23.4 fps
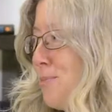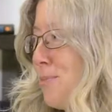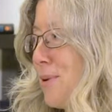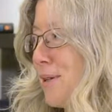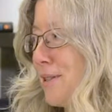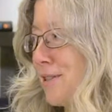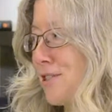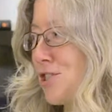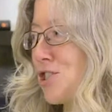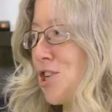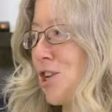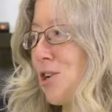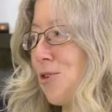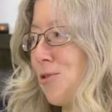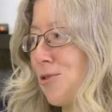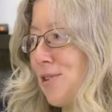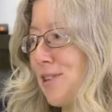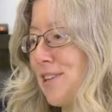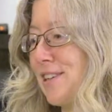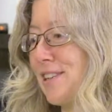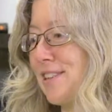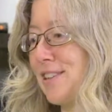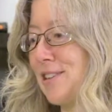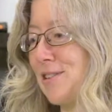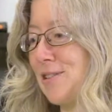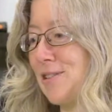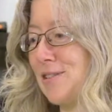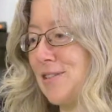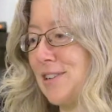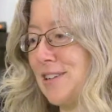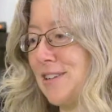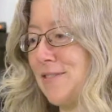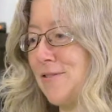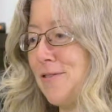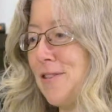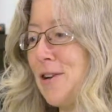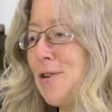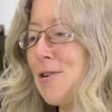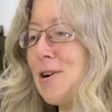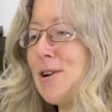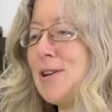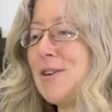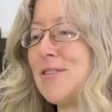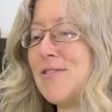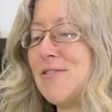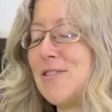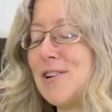but generally they're
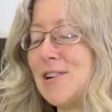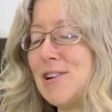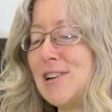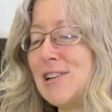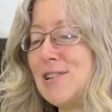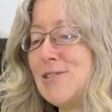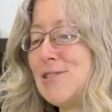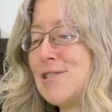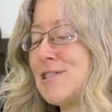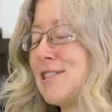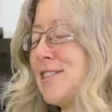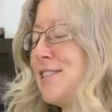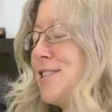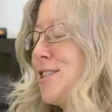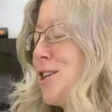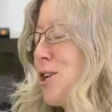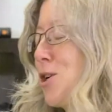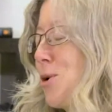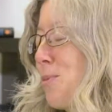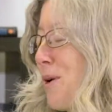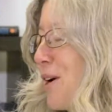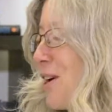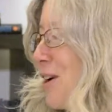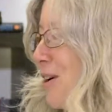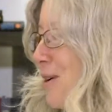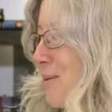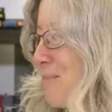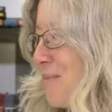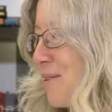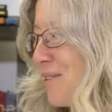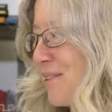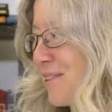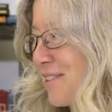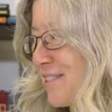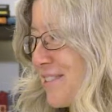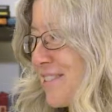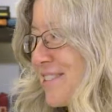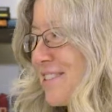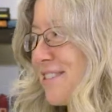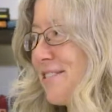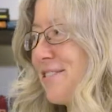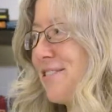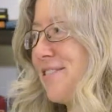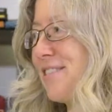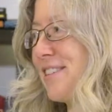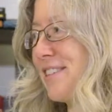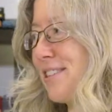very, very loosely done on my iPod,
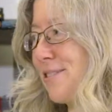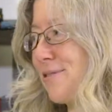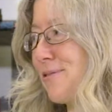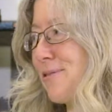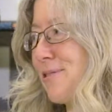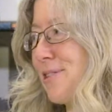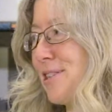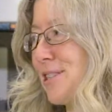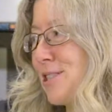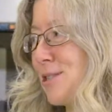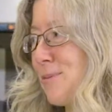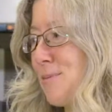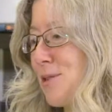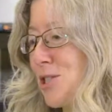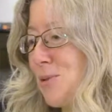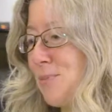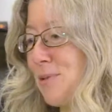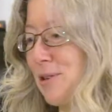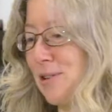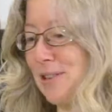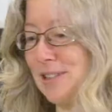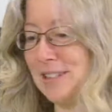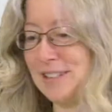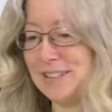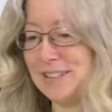so I don't worry too much about it.